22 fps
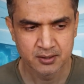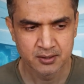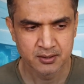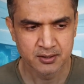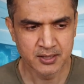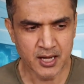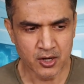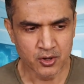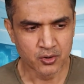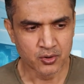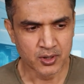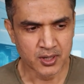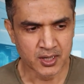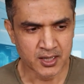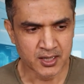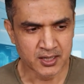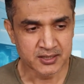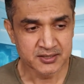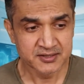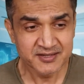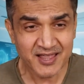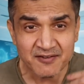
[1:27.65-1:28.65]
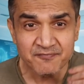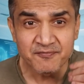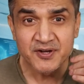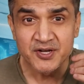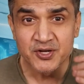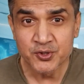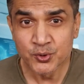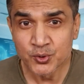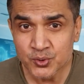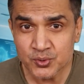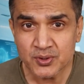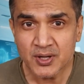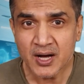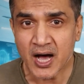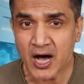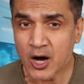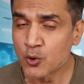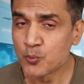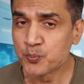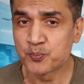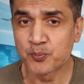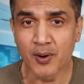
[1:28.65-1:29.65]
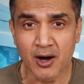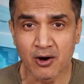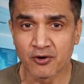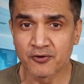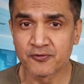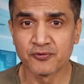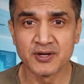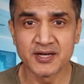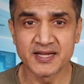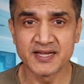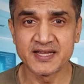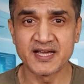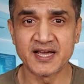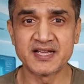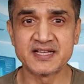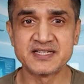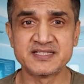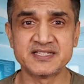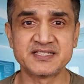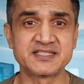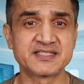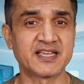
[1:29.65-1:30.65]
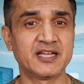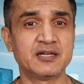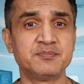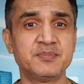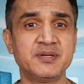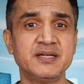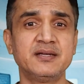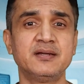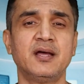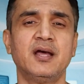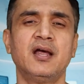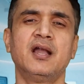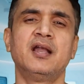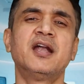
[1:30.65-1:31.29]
Now that we know how powerful AI agents can be,